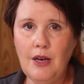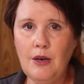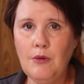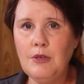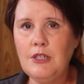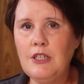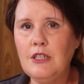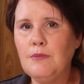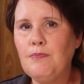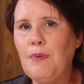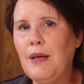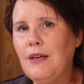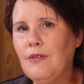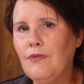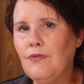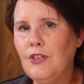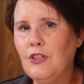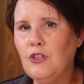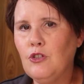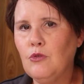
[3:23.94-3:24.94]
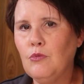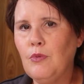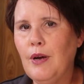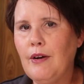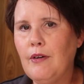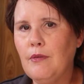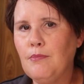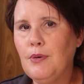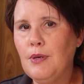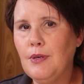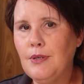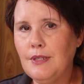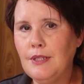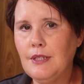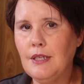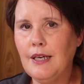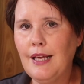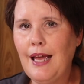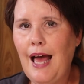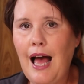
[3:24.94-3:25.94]
which is beneficial where a
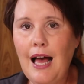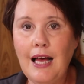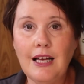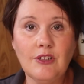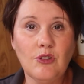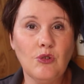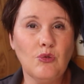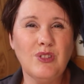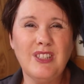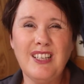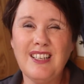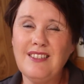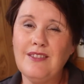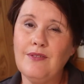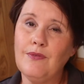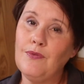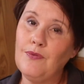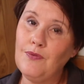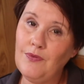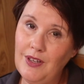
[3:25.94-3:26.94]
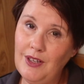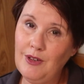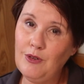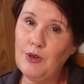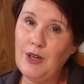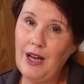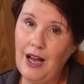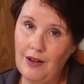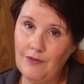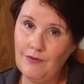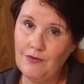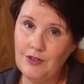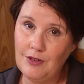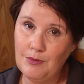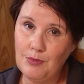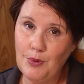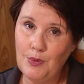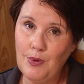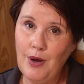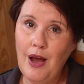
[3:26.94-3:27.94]
person can't or doesn't feel
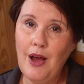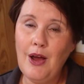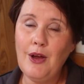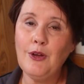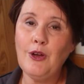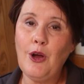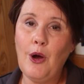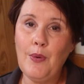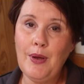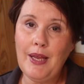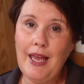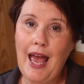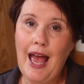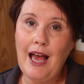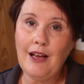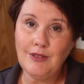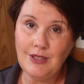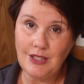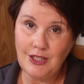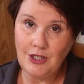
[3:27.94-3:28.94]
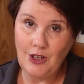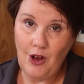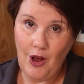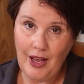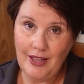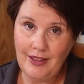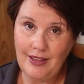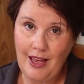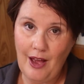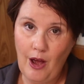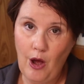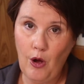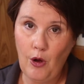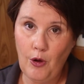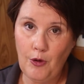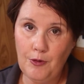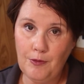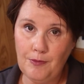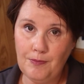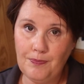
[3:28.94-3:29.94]
comfortable going outside their
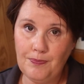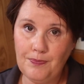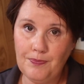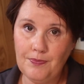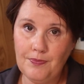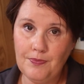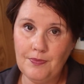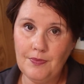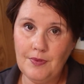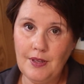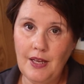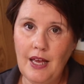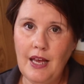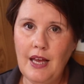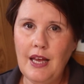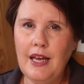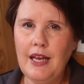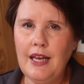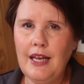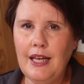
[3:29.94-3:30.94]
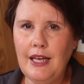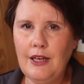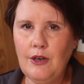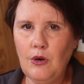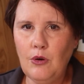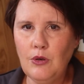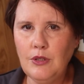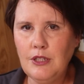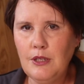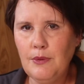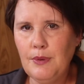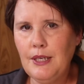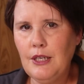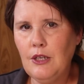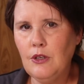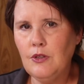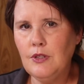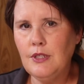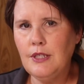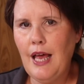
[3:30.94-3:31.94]
home. It also
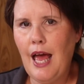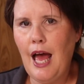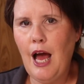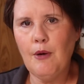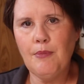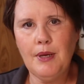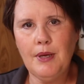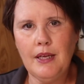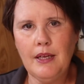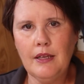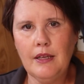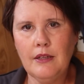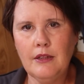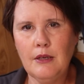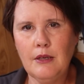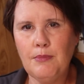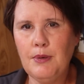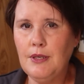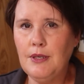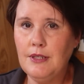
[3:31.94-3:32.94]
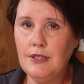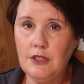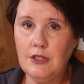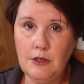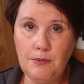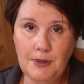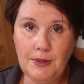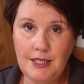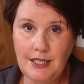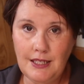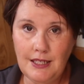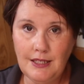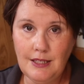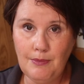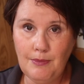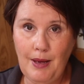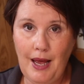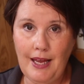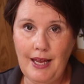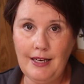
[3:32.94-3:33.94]
includes helping the person to
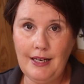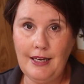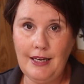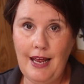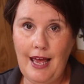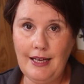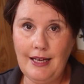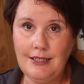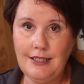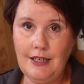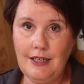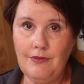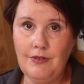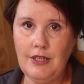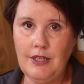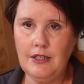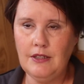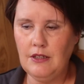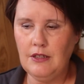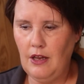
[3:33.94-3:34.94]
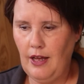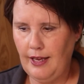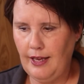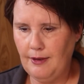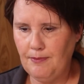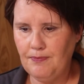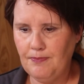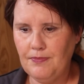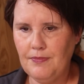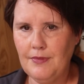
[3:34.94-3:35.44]
participate in activities like